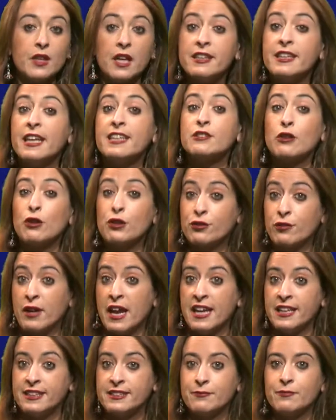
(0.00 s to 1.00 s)
That's all
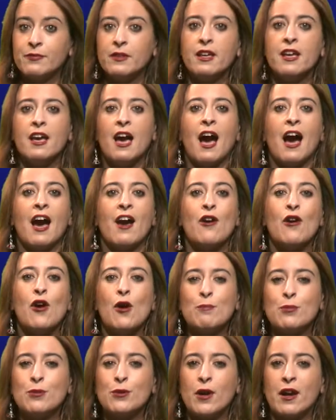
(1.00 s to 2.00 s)
great. I
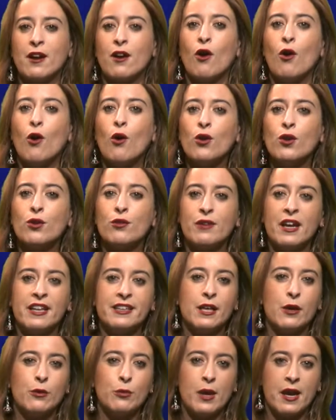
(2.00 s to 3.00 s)
hope you are all
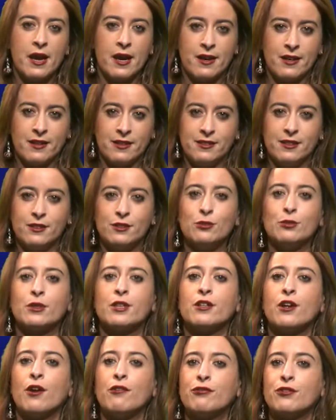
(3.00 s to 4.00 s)
already aware that you
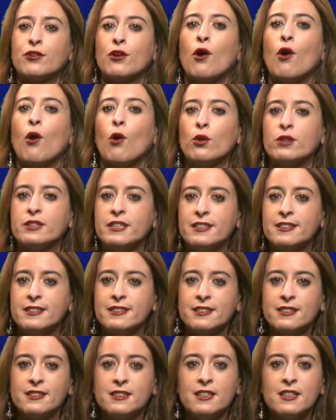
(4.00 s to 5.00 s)
can offer all
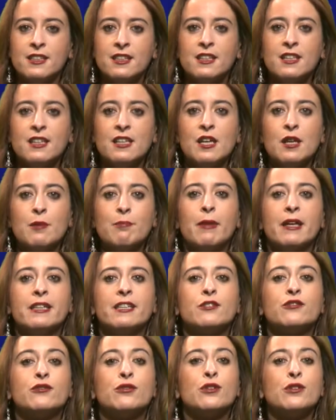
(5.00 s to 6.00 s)
these. But
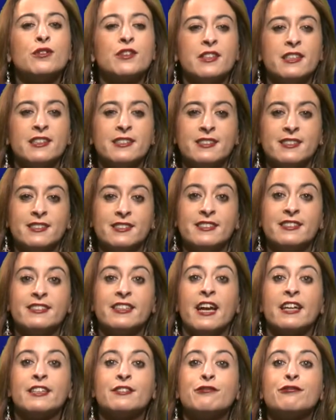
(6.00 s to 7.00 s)
the truth is
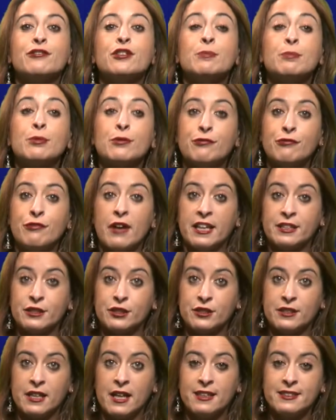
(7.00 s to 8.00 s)
that few
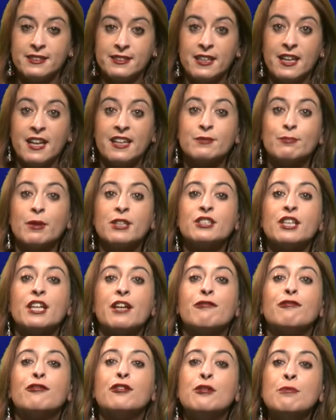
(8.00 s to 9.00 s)
professionals,
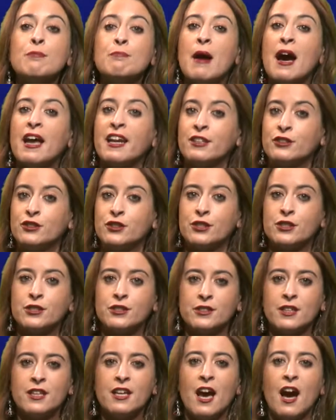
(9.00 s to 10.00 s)
especially few
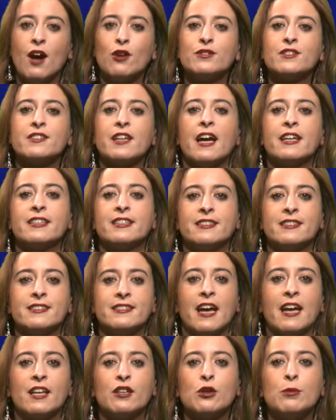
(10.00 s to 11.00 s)
managers outside the
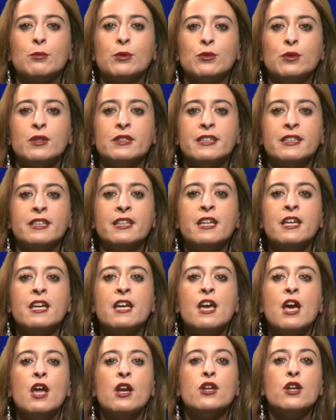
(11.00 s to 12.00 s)
design community,
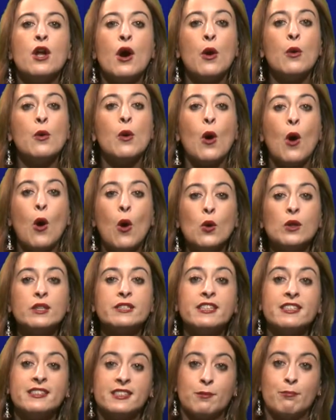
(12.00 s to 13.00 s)
know all
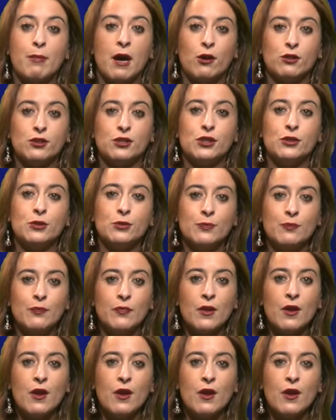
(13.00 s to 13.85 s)
this about you,